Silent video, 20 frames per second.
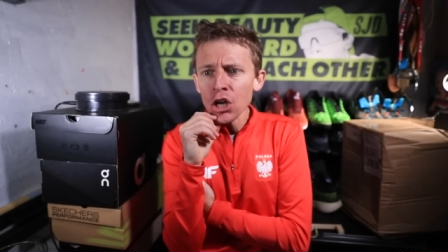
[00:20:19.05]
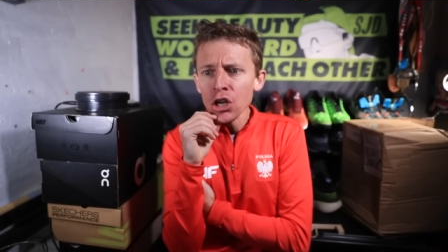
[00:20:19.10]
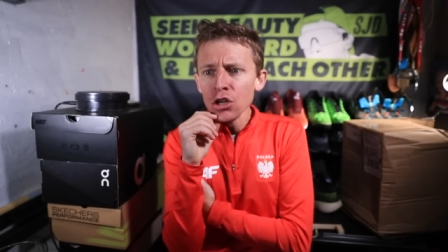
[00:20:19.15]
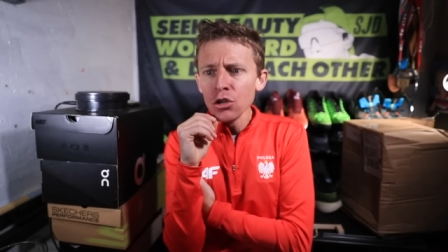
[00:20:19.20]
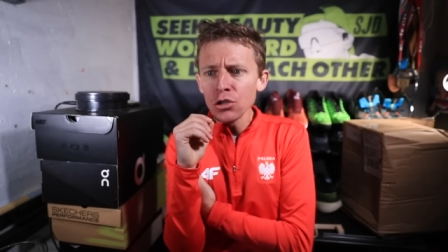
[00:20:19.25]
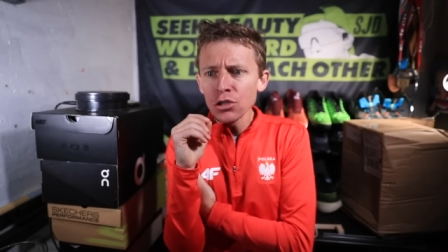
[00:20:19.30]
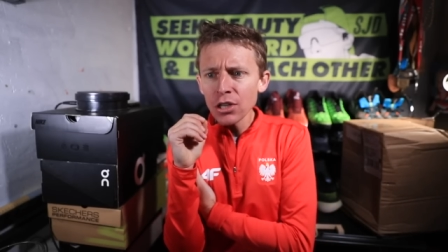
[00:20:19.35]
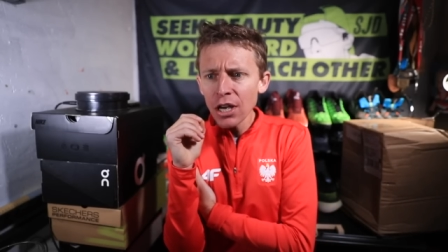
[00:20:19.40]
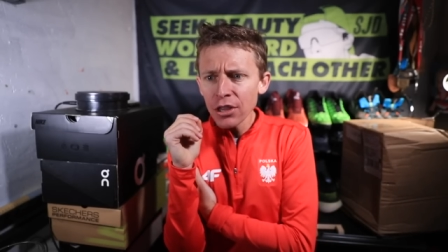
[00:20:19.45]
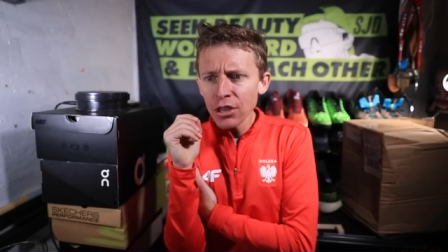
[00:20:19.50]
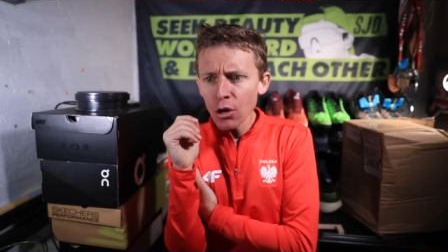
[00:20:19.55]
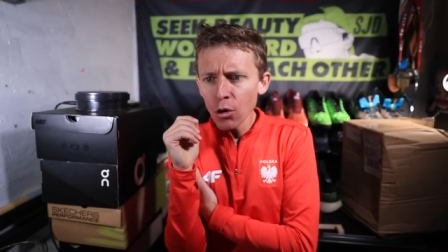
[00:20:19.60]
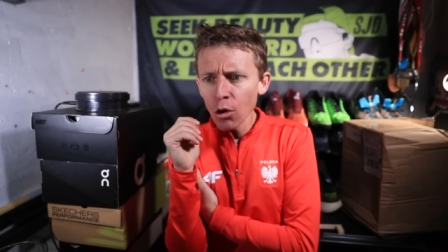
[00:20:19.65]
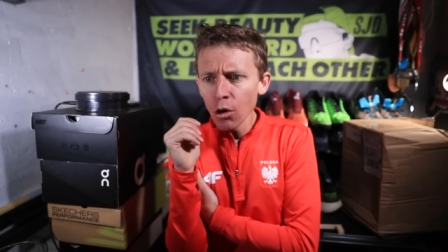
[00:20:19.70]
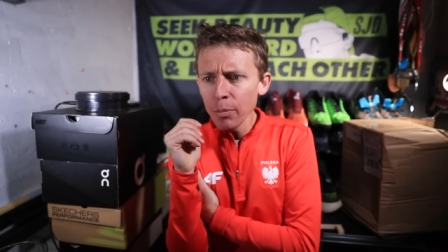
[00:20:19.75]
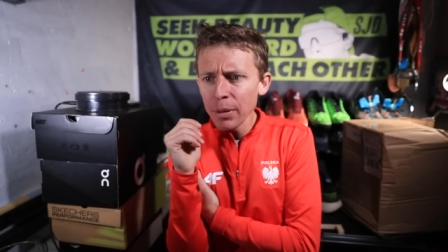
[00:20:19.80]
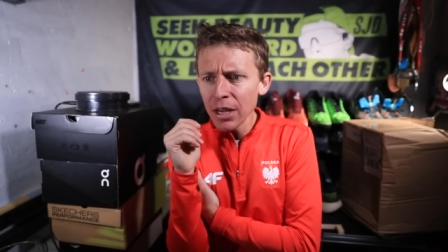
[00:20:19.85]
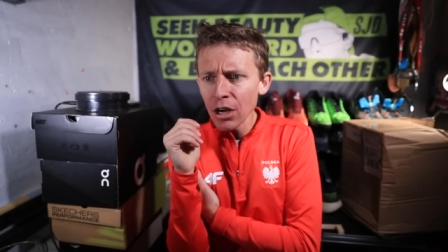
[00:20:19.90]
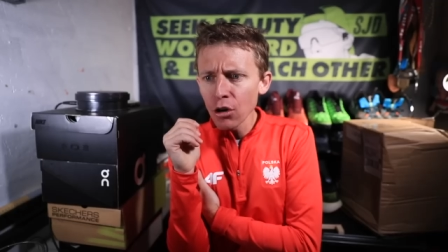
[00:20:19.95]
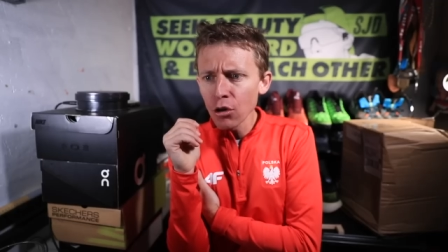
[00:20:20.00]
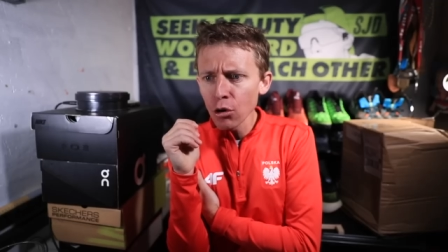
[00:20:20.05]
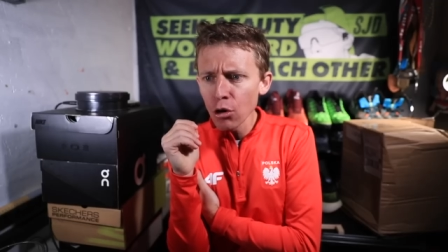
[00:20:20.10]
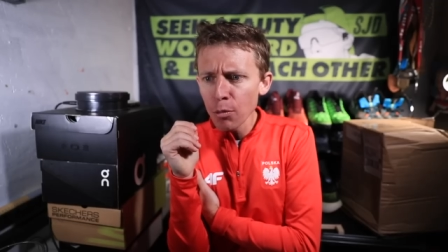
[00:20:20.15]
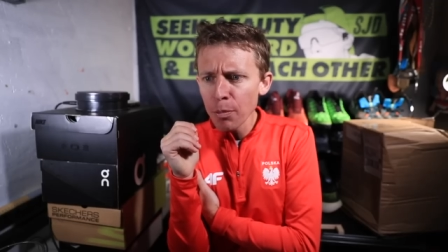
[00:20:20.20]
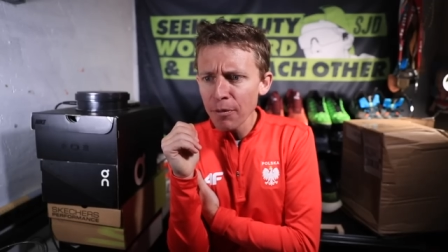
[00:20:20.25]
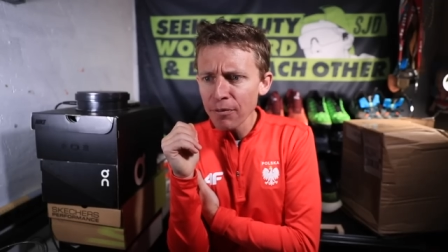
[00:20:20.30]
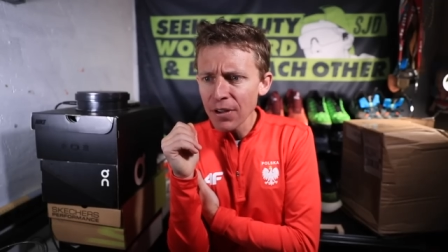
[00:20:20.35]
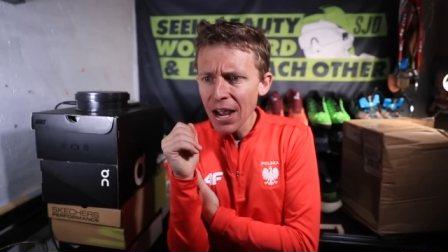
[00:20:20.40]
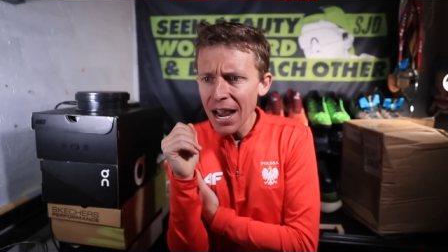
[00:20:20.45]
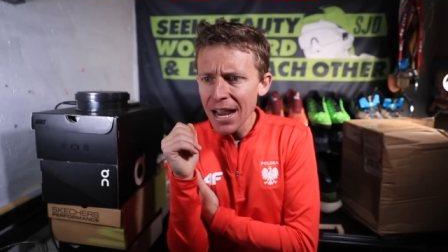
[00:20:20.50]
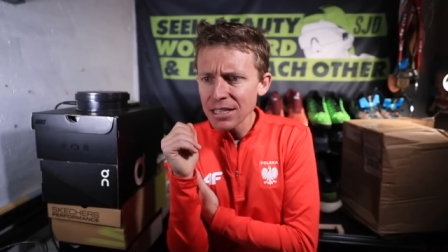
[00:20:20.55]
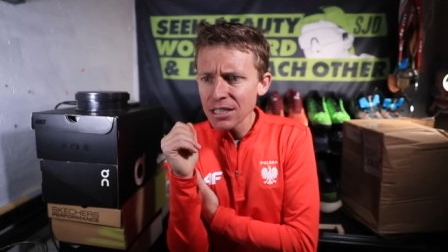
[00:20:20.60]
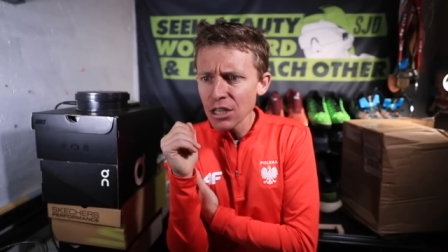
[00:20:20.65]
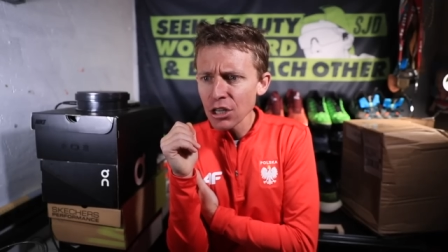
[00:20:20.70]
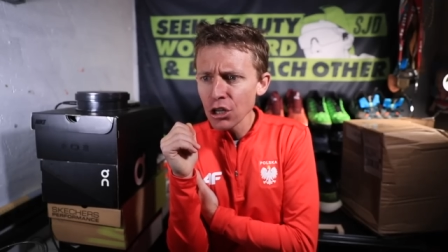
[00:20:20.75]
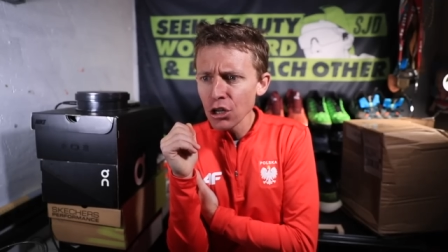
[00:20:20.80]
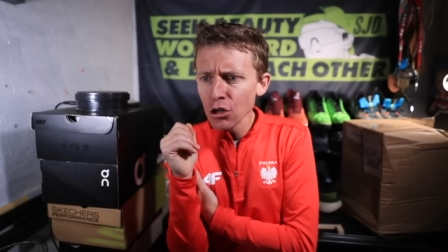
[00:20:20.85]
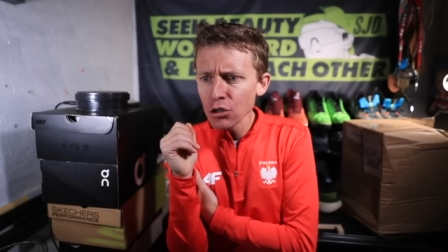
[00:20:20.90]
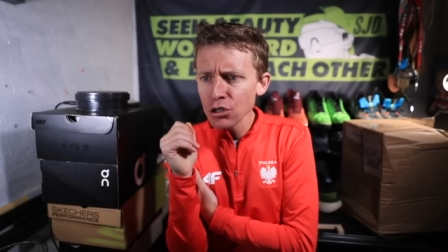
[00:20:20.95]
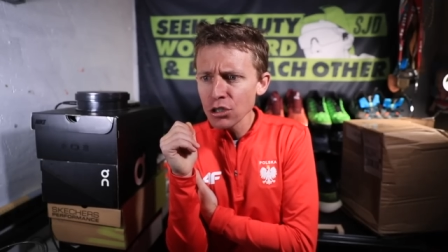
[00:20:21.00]
you said there will be a group of guys in
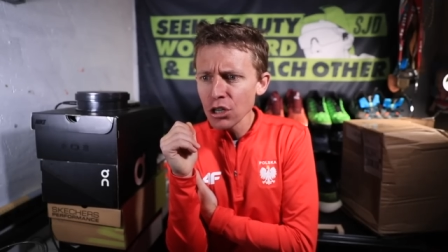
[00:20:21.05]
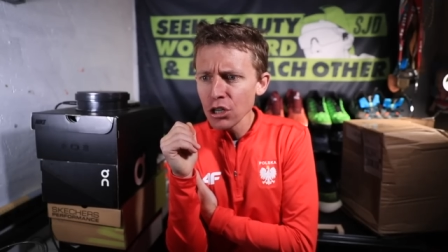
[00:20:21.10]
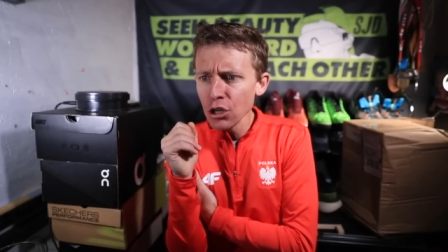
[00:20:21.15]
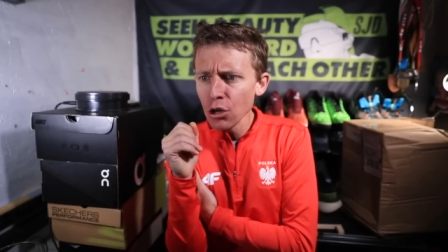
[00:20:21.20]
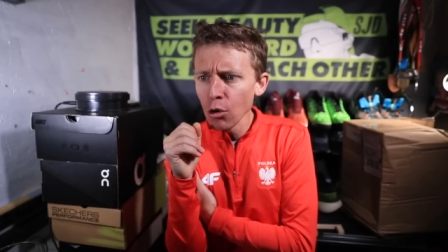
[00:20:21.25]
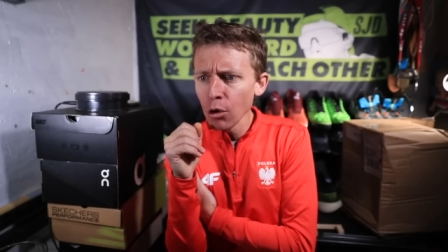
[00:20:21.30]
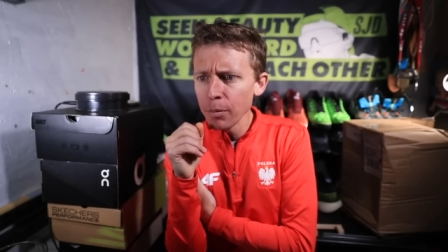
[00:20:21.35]
Houston you